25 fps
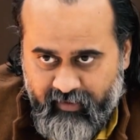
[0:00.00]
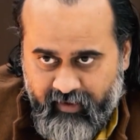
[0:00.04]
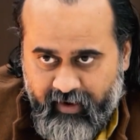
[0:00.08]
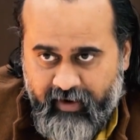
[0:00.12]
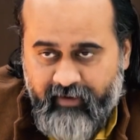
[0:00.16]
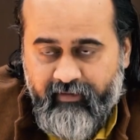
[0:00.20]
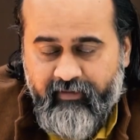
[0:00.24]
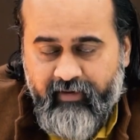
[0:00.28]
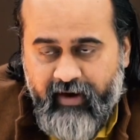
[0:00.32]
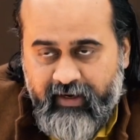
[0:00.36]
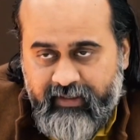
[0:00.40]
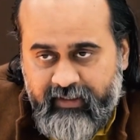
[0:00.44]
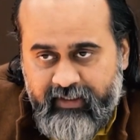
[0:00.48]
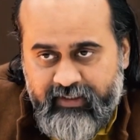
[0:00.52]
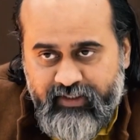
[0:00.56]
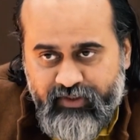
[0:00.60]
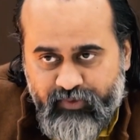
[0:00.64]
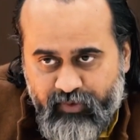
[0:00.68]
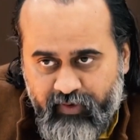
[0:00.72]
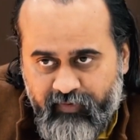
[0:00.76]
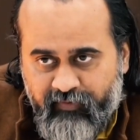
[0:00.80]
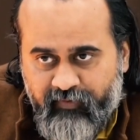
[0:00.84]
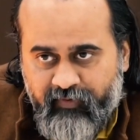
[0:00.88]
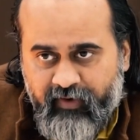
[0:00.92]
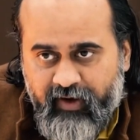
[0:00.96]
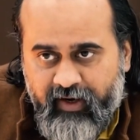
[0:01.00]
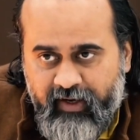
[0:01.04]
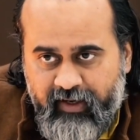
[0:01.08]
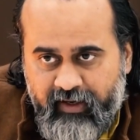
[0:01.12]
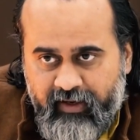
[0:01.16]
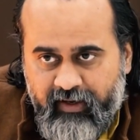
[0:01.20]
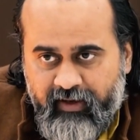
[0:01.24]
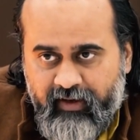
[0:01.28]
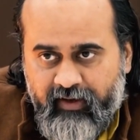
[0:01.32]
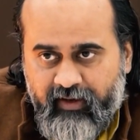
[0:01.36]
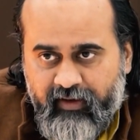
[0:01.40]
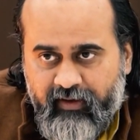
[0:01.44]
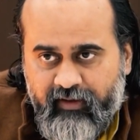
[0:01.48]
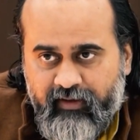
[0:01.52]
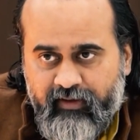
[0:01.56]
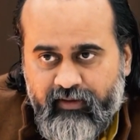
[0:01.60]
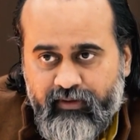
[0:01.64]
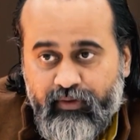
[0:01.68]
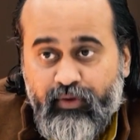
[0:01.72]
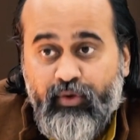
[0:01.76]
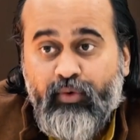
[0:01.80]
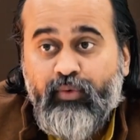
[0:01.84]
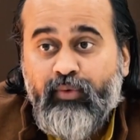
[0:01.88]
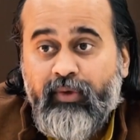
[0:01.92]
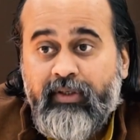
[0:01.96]
and rather swiftly
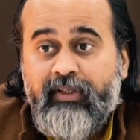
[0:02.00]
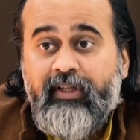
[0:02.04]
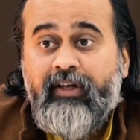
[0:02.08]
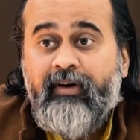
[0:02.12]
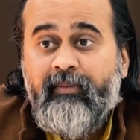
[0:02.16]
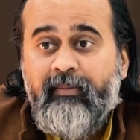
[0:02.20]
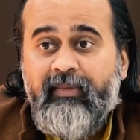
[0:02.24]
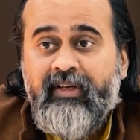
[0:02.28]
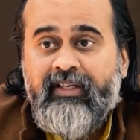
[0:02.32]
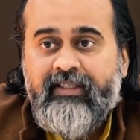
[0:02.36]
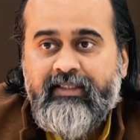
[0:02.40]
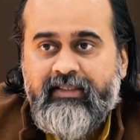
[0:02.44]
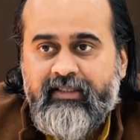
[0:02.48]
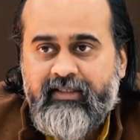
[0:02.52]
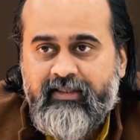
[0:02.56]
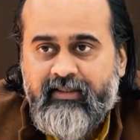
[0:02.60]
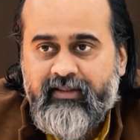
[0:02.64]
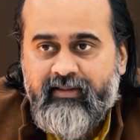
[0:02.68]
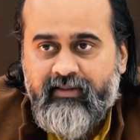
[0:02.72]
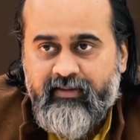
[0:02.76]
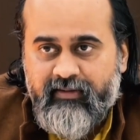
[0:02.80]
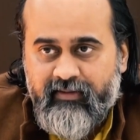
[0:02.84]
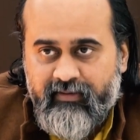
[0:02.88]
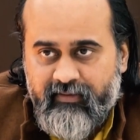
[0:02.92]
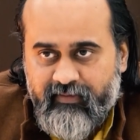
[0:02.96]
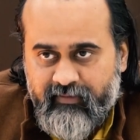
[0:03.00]
through other means?